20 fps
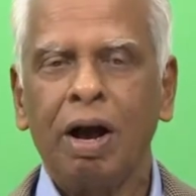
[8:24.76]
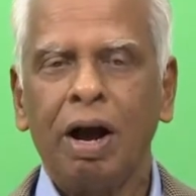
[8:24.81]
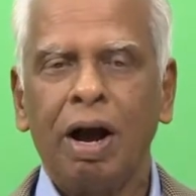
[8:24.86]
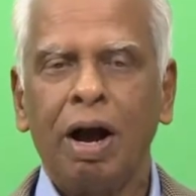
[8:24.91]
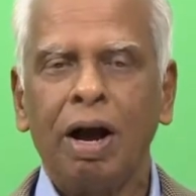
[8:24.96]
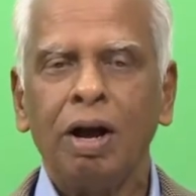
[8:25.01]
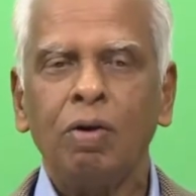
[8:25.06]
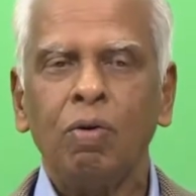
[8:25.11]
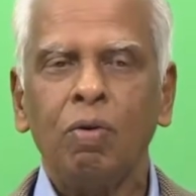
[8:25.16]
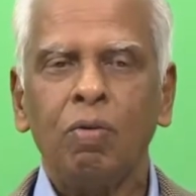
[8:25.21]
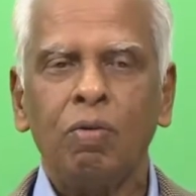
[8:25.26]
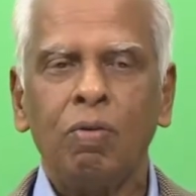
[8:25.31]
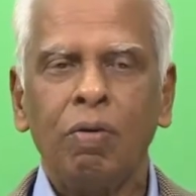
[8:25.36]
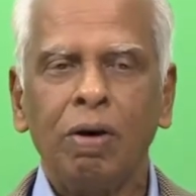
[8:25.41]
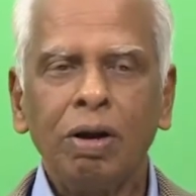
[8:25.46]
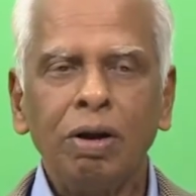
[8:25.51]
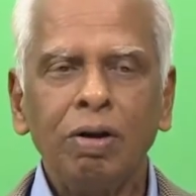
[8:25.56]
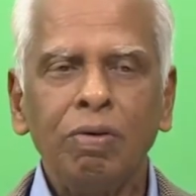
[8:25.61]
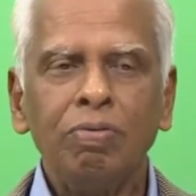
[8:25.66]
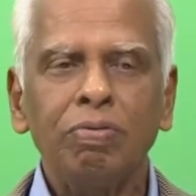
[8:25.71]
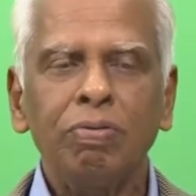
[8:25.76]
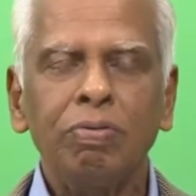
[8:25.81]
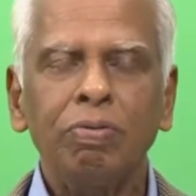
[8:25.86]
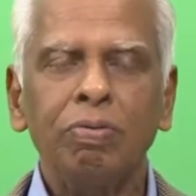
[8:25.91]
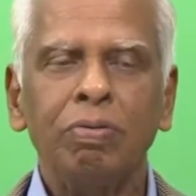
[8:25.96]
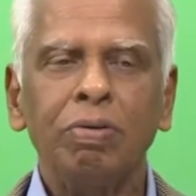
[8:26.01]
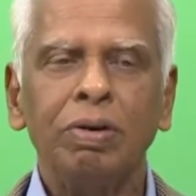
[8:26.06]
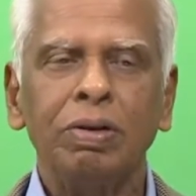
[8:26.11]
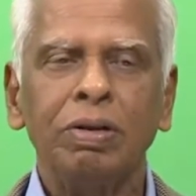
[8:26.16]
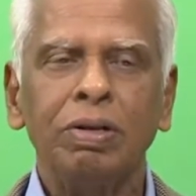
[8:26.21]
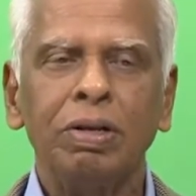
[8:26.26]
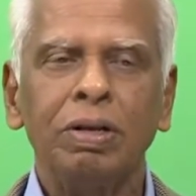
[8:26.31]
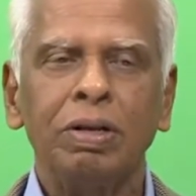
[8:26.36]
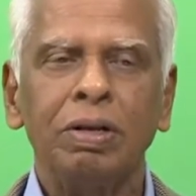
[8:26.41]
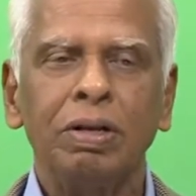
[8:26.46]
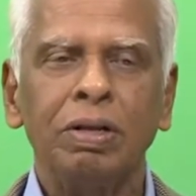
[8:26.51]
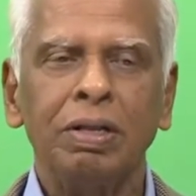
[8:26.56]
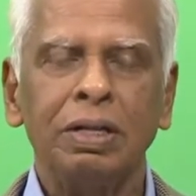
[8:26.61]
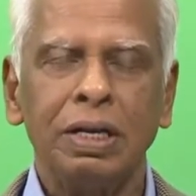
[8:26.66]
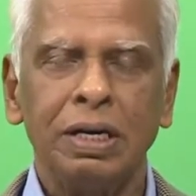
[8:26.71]
And one of
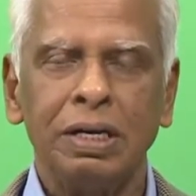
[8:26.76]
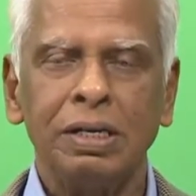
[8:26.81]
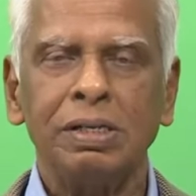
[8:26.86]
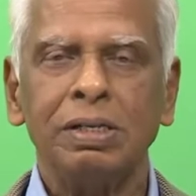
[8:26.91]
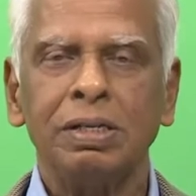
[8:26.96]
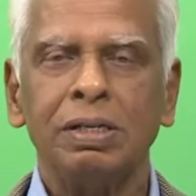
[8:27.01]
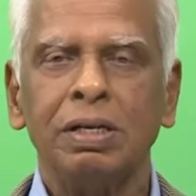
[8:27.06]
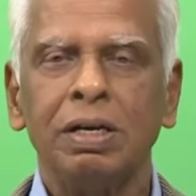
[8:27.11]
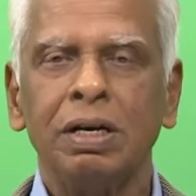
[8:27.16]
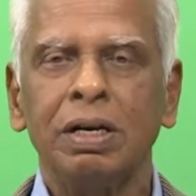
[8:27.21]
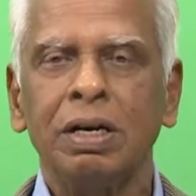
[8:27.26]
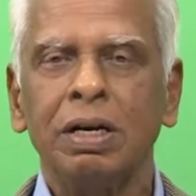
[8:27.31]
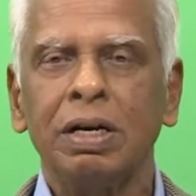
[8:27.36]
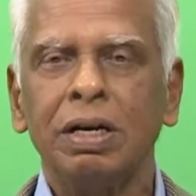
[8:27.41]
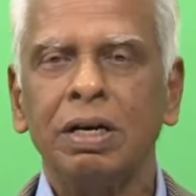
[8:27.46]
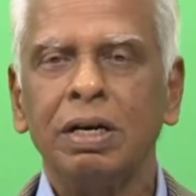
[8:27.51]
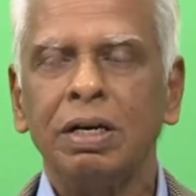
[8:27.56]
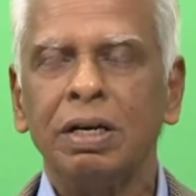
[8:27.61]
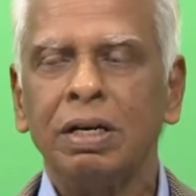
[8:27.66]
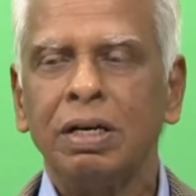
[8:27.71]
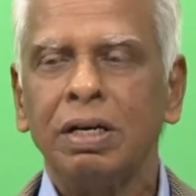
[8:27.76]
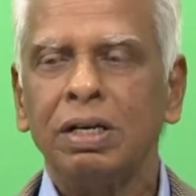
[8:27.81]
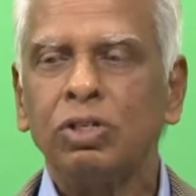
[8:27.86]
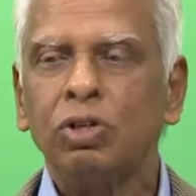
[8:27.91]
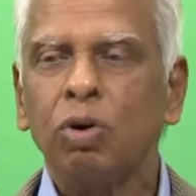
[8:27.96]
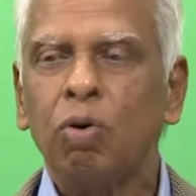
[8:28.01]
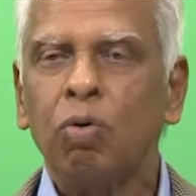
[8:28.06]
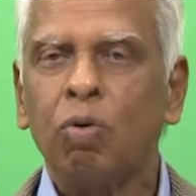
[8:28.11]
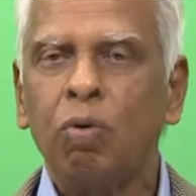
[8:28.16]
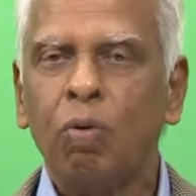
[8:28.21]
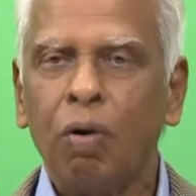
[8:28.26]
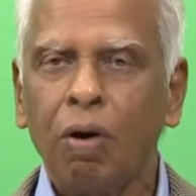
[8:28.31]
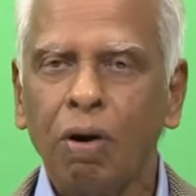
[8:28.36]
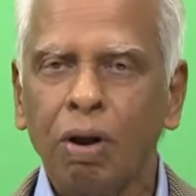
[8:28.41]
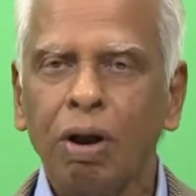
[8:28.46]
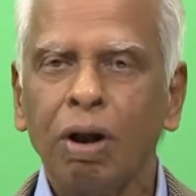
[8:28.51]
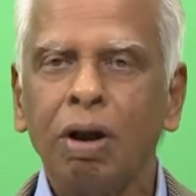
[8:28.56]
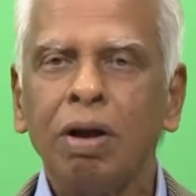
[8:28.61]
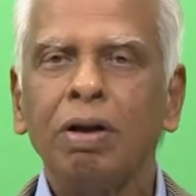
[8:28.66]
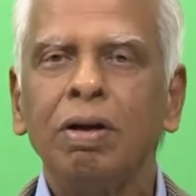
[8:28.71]
these is the
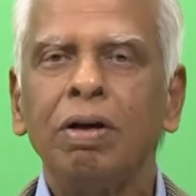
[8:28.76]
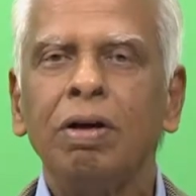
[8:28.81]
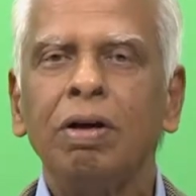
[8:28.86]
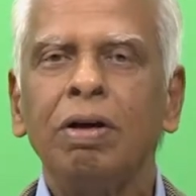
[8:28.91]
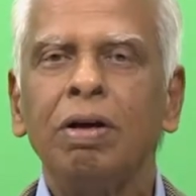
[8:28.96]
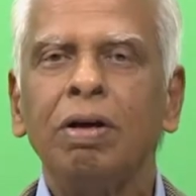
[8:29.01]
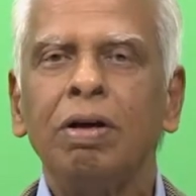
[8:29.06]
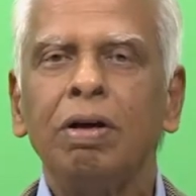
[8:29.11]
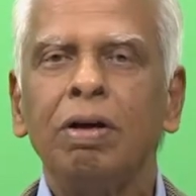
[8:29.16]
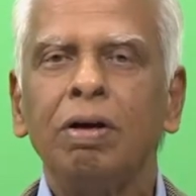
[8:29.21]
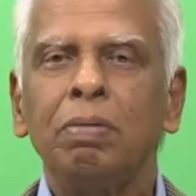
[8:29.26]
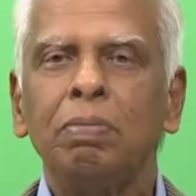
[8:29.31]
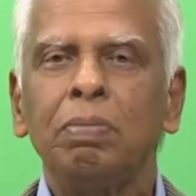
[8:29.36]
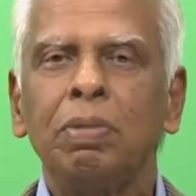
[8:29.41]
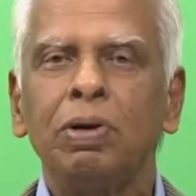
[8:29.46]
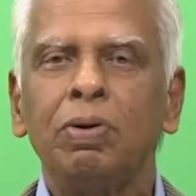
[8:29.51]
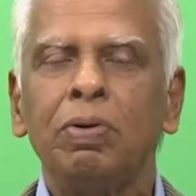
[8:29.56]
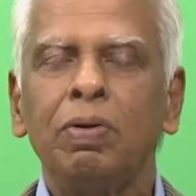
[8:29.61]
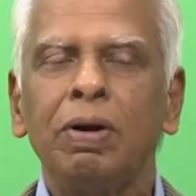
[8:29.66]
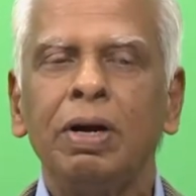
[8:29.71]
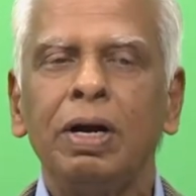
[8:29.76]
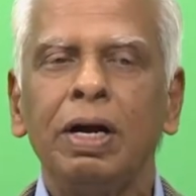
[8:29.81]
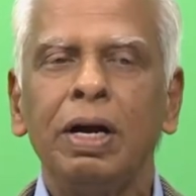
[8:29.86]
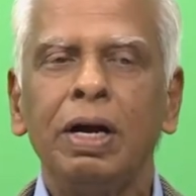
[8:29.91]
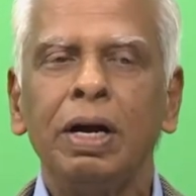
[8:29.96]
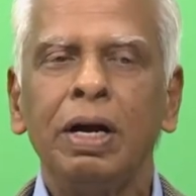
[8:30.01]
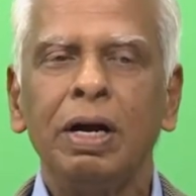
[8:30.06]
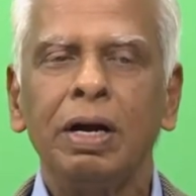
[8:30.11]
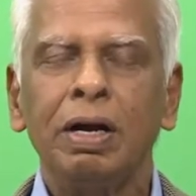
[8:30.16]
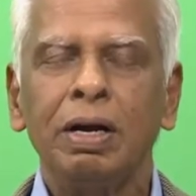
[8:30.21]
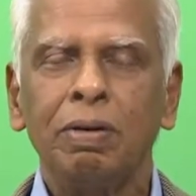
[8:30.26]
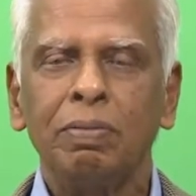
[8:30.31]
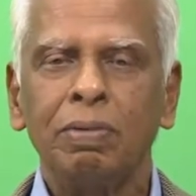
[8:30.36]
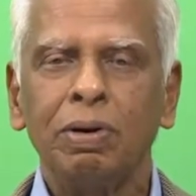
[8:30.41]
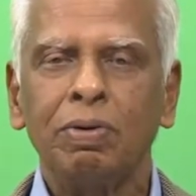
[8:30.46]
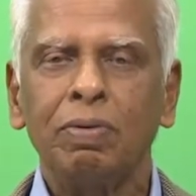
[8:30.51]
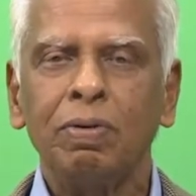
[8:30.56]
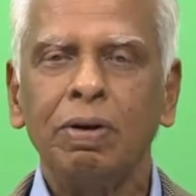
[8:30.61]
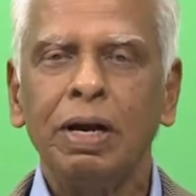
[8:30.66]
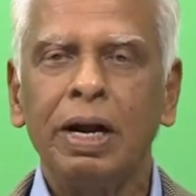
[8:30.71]
quarrel between
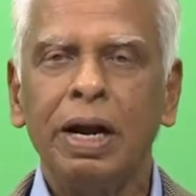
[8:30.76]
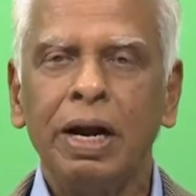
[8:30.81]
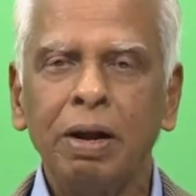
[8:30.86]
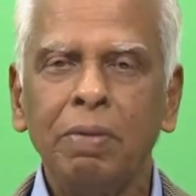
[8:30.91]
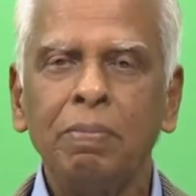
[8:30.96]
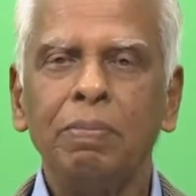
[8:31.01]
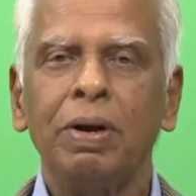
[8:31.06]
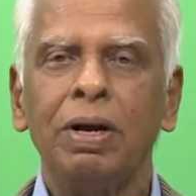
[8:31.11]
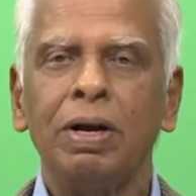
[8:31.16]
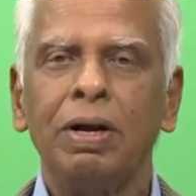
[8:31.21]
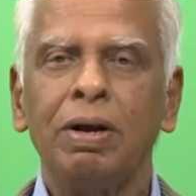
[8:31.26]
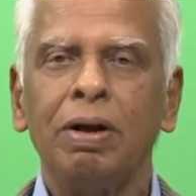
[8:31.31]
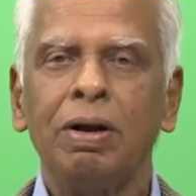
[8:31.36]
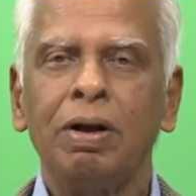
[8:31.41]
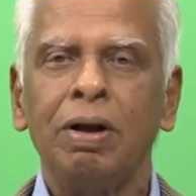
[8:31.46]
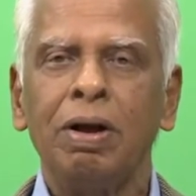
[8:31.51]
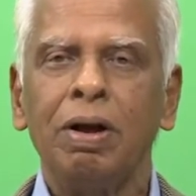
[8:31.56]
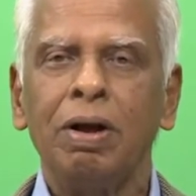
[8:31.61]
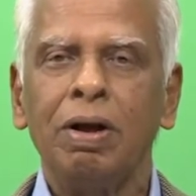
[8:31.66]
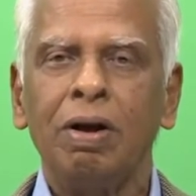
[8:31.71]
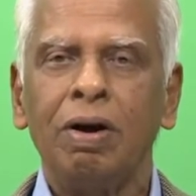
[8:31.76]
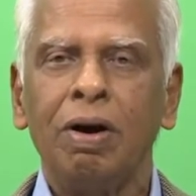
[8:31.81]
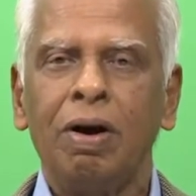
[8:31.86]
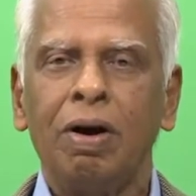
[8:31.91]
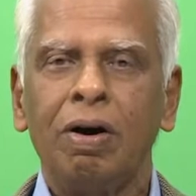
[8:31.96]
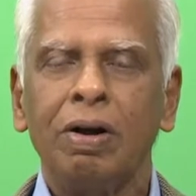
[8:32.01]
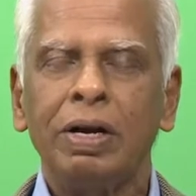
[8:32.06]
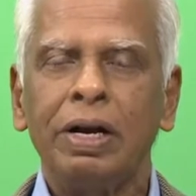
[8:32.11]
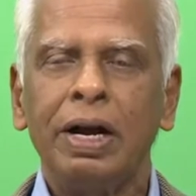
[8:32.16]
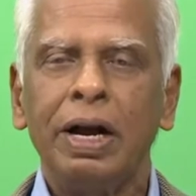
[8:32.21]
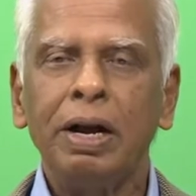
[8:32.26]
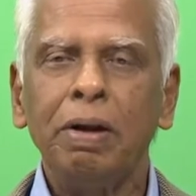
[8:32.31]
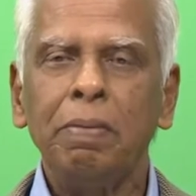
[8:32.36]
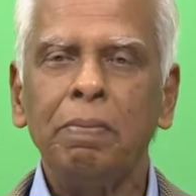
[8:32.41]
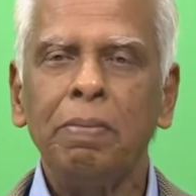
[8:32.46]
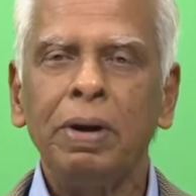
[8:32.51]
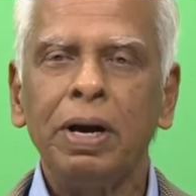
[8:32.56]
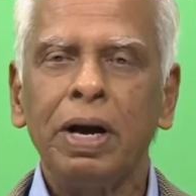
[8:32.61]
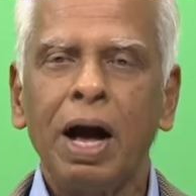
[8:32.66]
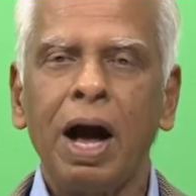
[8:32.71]
Hidimbi, or
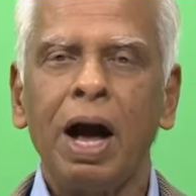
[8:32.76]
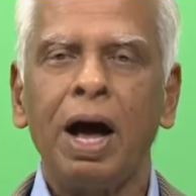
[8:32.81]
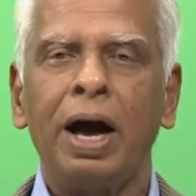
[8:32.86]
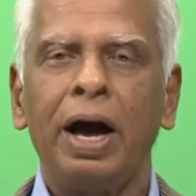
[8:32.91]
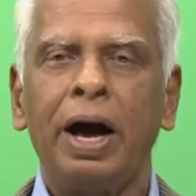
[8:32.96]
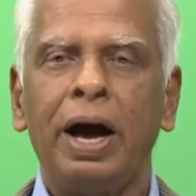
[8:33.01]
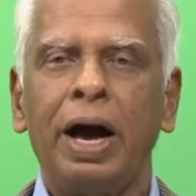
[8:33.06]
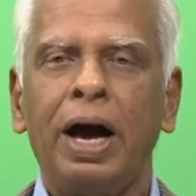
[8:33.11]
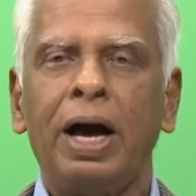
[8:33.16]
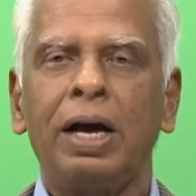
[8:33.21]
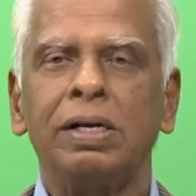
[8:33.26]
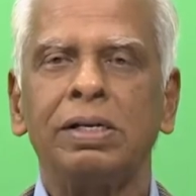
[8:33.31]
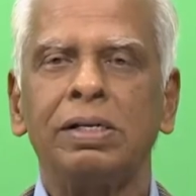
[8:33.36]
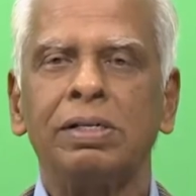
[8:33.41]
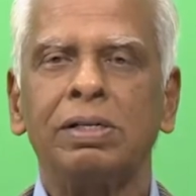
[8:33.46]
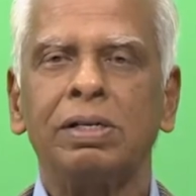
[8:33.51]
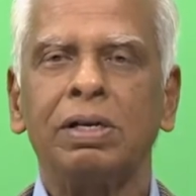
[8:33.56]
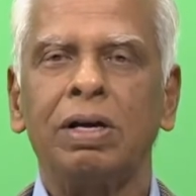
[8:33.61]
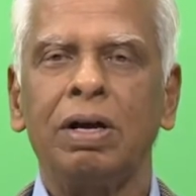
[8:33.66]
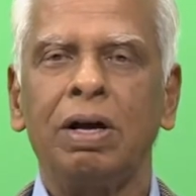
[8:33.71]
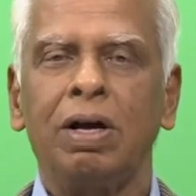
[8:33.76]
Hidimbika as